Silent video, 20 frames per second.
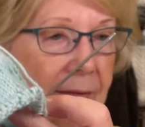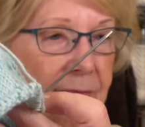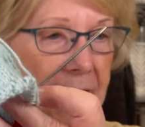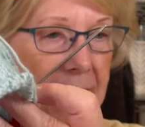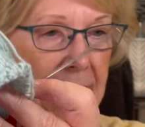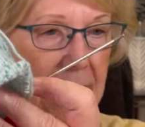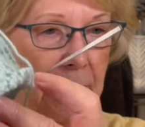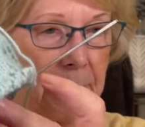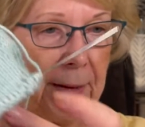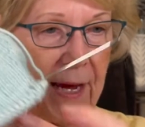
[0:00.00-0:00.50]
a
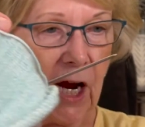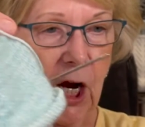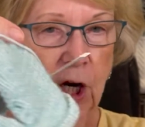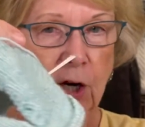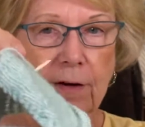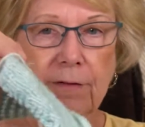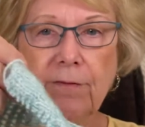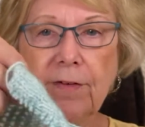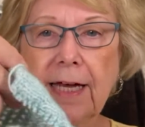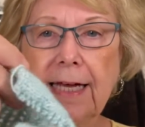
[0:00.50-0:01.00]
little pair
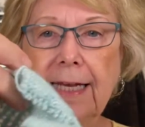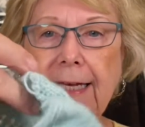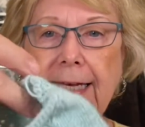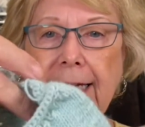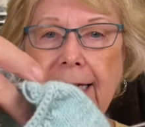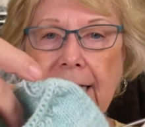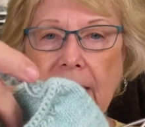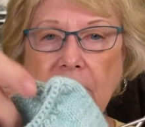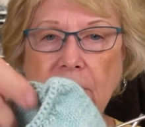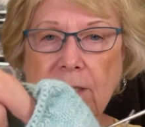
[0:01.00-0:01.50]
of
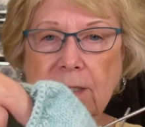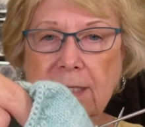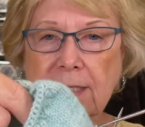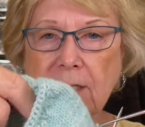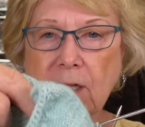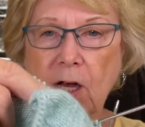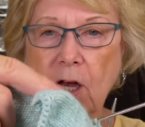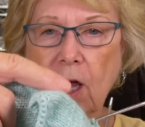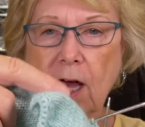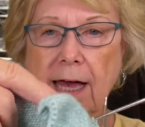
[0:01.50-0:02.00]
knickers
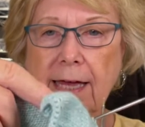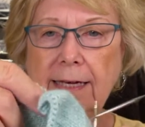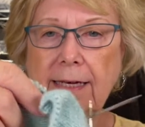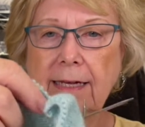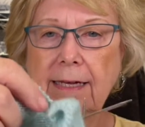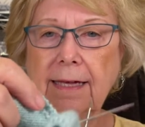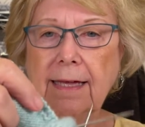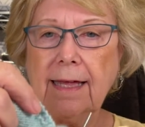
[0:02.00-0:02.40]
on,